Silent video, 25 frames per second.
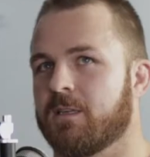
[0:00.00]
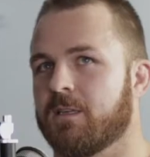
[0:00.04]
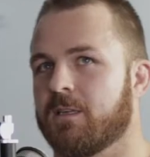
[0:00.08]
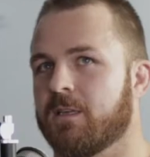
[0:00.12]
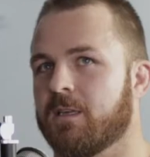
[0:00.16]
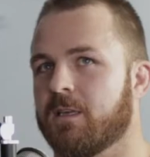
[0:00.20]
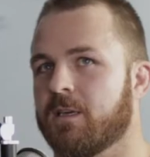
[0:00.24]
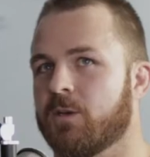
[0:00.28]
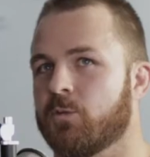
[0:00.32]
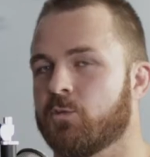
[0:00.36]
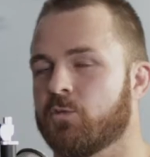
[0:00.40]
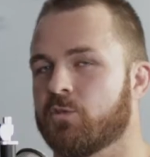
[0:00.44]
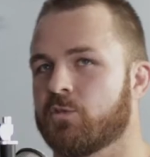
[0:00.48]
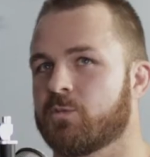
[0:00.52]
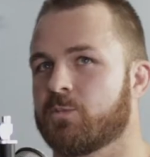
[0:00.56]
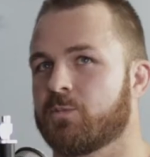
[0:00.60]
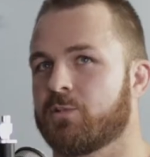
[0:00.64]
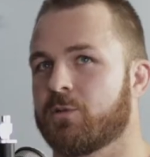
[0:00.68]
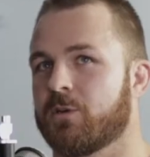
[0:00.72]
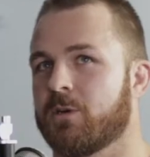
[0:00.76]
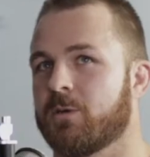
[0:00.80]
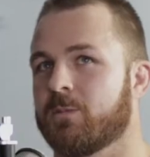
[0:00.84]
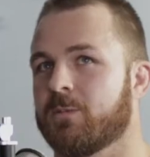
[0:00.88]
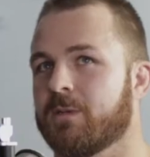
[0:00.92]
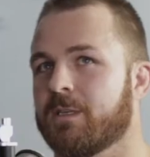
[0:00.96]
It was
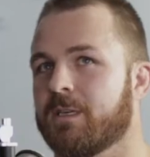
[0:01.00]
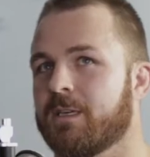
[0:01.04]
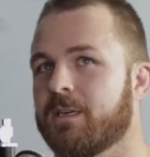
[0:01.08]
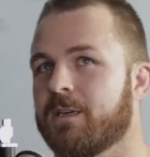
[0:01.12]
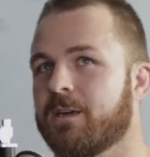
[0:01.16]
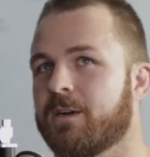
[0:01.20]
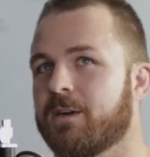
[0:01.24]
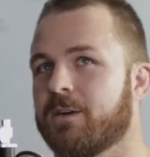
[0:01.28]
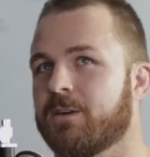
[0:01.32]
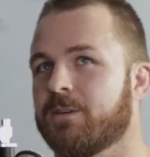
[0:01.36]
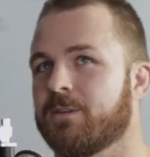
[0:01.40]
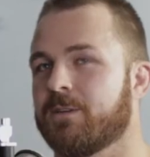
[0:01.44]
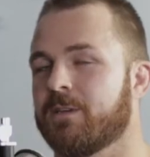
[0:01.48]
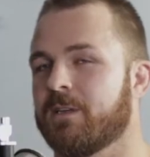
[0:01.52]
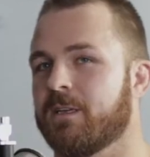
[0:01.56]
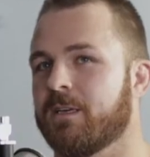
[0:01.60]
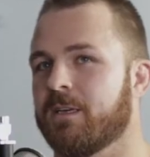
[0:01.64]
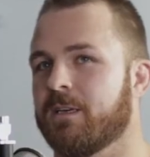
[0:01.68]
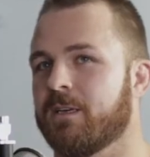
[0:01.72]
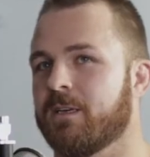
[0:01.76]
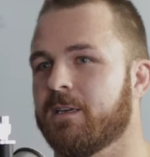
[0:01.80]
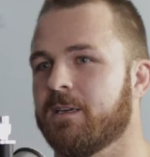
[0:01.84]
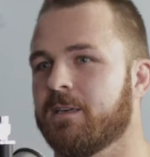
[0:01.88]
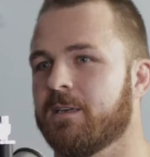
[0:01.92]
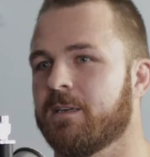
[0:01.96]
probably when
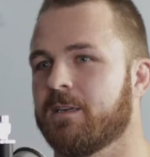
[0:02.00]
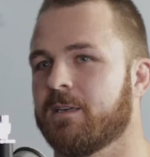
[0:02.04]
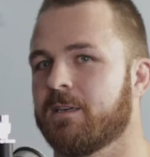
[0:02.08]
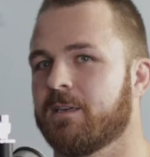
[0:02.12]
I